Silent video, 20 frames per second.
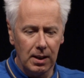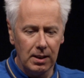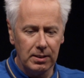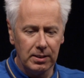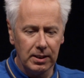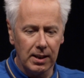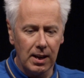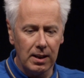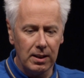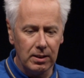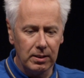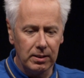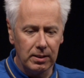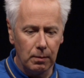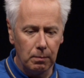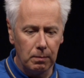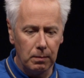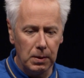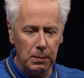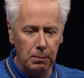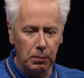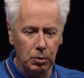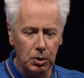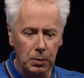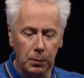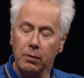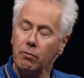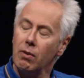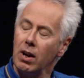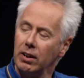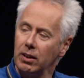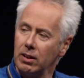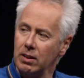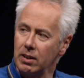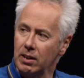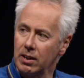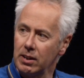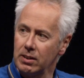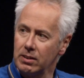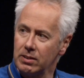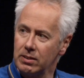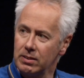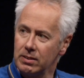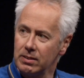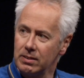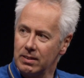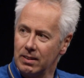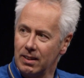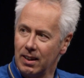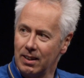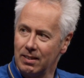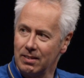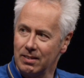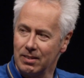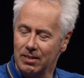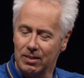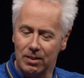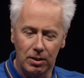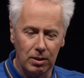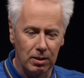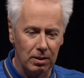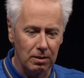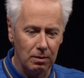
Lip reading: it's people should be recognised. And,